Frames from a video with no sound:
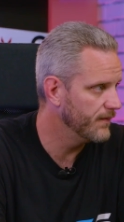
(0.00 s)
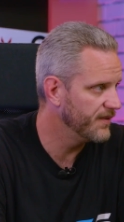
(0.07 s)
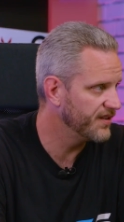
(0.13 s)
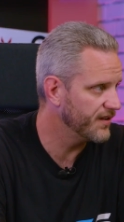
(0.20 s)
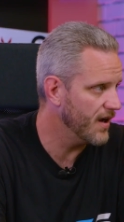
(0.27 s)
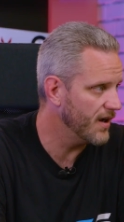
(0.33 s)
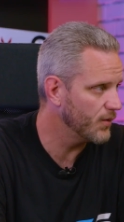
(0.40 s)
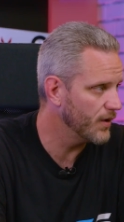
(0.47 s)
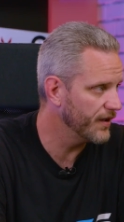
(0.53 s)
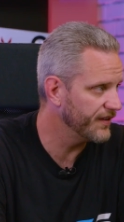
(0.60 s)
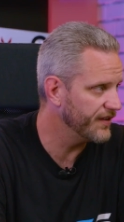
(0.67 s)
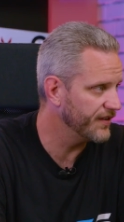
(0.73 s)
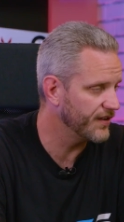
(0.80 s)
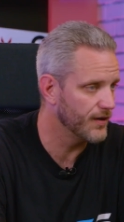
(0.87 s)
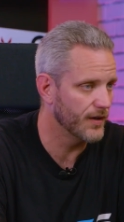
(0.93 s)

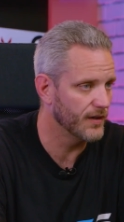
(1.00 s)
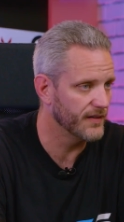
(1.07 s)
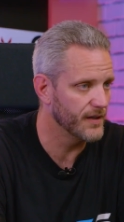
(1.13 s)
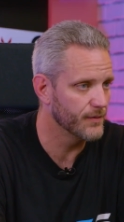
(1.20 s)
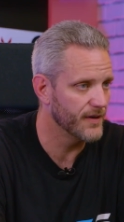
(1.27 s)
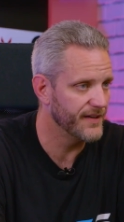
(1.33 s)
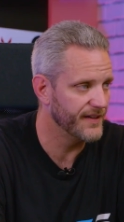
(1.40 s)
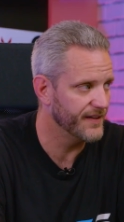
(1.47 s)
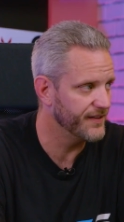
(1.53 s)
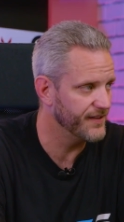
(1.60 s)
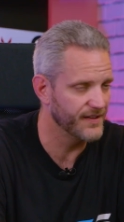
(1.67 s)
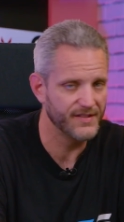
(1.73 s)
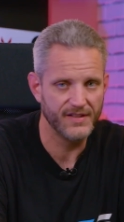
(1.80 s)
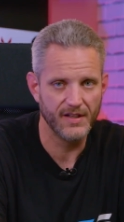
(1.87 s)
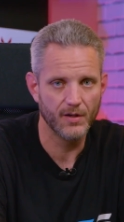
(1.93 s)
Skunkworks is currently running a
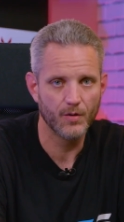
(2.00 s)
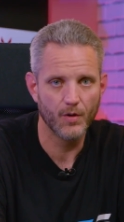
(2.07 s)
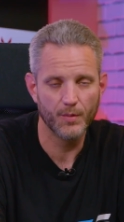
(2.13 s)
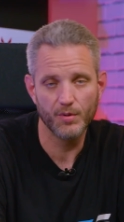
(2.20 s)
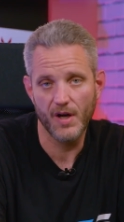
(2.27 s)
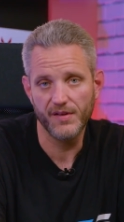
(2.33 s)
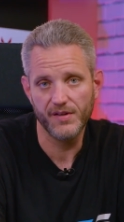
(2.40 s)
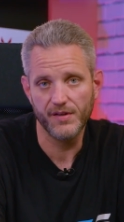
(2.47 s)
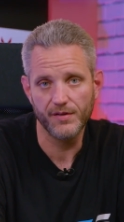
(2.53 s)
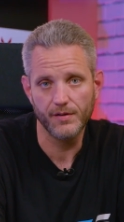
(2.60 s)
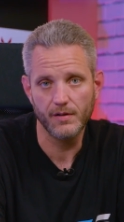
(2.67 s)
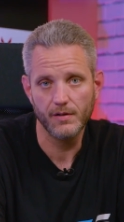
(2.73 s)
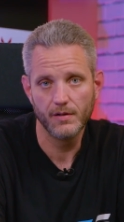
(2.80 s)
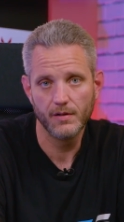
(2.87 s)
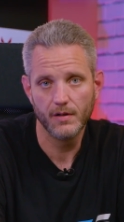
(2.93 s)
16 core
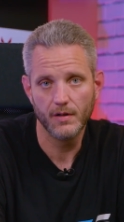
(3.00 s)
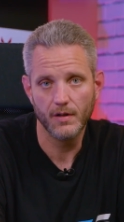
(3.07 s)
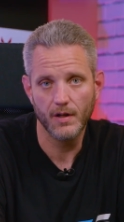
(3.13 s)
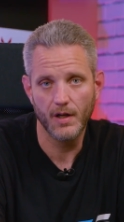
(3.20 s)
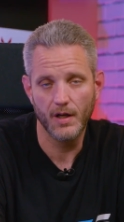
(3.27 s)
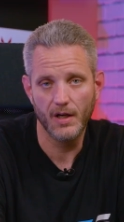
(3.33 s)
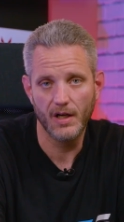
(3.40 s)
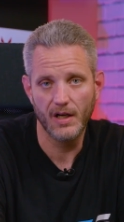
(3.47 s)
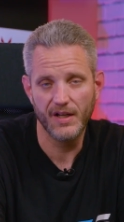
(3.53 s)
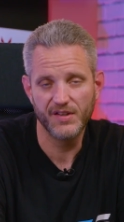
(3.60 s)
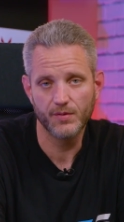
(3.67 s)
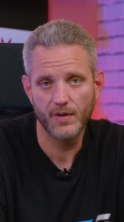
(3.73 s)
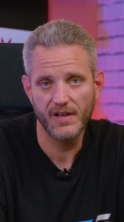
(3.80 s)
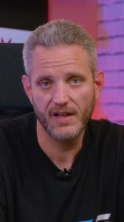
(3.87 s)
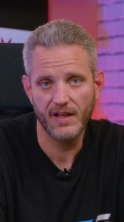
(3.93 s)
processor. Uh,
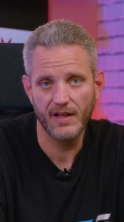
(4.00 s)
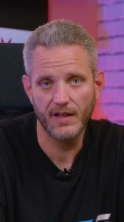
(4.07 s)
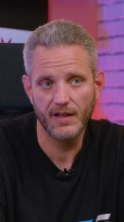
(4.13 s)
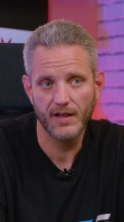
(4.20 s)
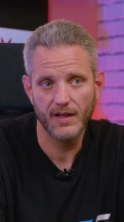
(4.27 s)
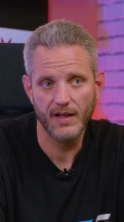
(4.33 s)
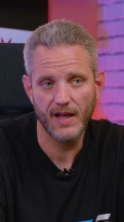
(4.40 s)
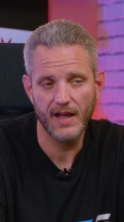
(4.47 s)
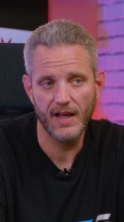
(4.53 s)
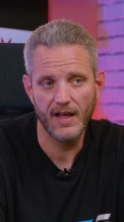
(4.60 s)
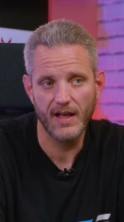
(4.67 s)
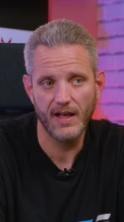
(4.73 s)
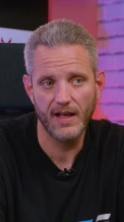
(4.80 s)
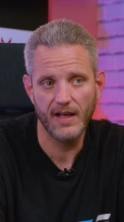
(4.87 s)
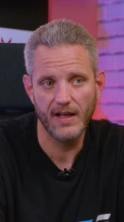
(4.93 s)
it's running
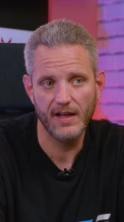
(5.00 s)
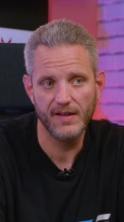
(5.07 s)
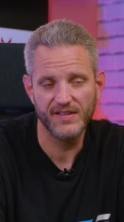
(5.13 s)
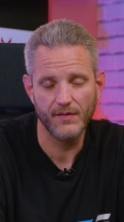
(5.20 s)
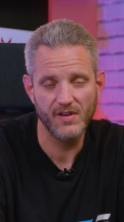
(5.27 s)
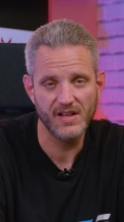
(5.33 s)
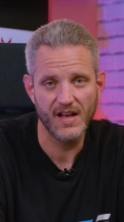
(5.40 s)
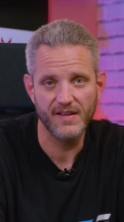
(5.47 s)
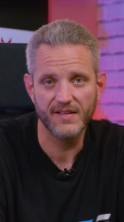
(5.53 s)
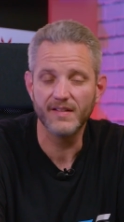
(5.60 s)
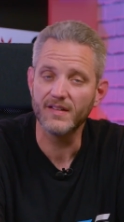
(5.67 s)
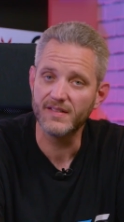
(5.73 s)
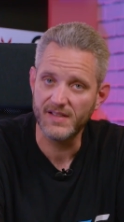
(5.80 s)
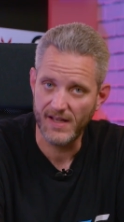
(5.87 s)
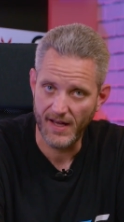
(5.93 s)
a
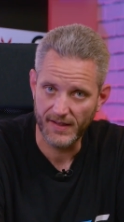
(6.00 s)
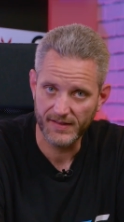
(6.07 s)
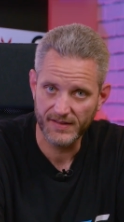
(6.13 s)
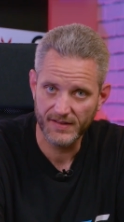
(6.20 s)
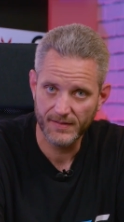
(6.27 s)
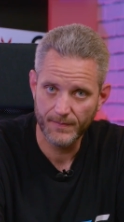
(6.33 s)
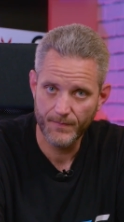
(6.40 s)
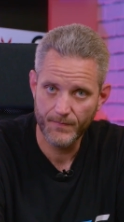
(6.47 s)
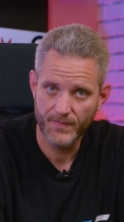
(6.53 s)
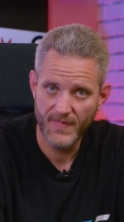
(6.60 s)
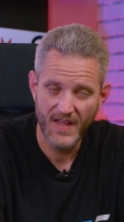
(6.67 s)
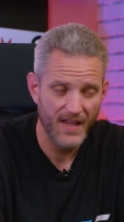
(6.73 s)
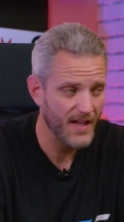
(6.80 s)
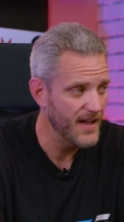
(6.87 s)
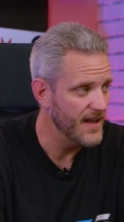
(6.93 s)
7960X.
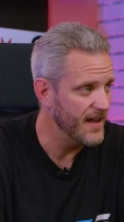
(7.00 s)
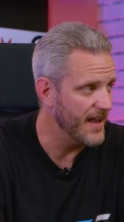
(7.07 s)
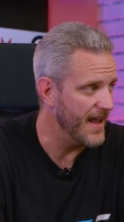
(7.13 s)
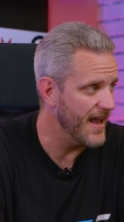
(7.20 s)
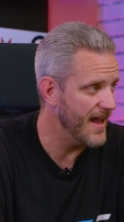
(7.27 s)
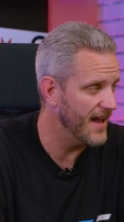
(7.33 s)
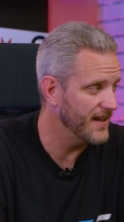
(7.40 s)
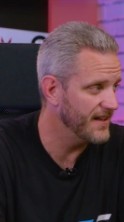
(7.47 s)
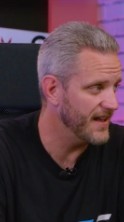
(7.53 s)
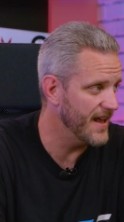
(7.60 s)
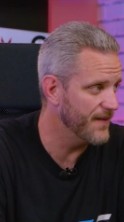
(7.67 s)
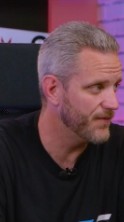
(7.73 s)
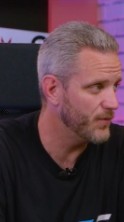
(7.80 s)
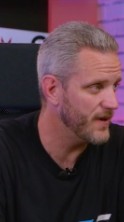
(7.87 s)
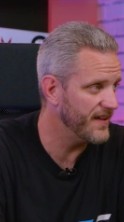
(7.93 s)
And
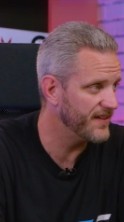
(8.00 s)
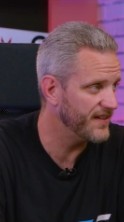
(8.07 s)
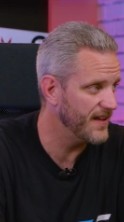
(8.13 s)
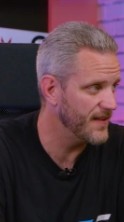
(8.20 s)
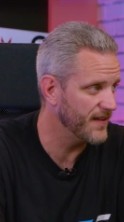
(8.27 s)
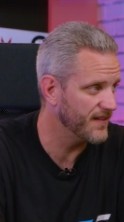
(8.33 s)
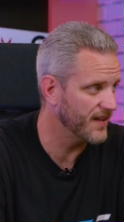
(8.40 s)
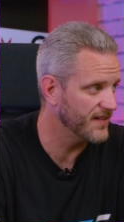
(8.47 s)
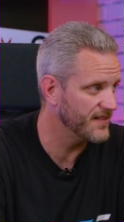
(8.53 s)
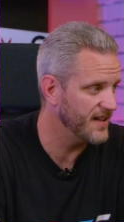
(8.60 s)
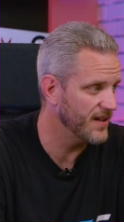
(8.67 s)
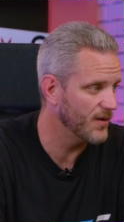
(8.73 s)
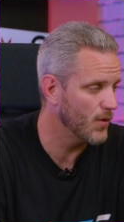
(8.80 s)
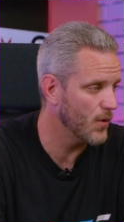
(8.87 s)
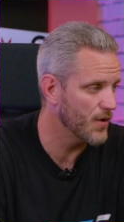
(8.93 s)
if we see the
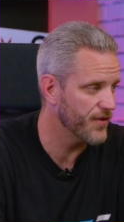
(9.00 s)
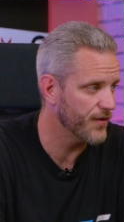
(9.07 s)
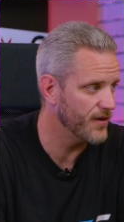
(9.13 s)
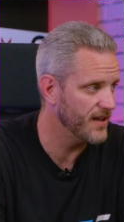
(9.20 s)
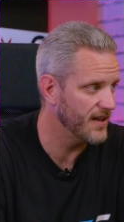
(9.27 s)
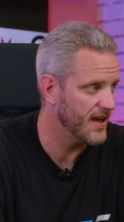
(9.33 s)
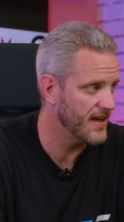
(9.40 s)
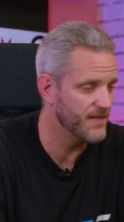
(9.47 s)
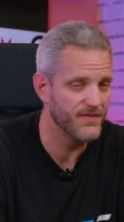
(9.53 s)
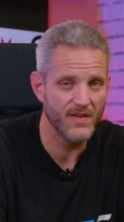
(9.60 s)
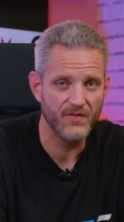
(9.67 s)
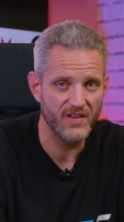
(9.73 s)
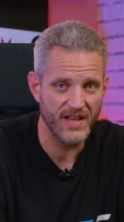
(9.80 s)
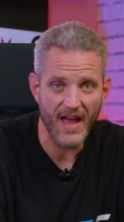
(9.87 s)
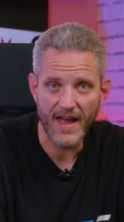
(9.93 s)
16 core
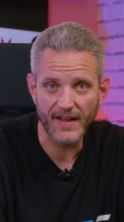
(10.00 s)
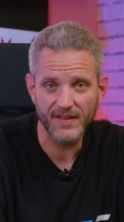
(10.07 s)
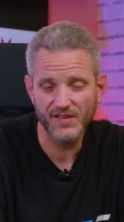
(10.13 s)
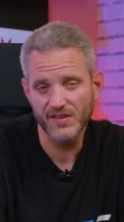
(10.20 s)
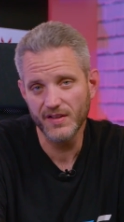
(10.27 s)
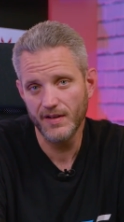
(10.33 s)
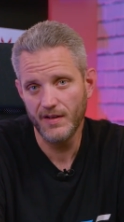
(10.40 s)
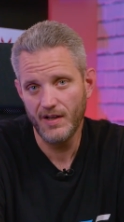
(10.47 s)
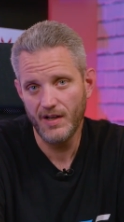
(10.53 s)
3950X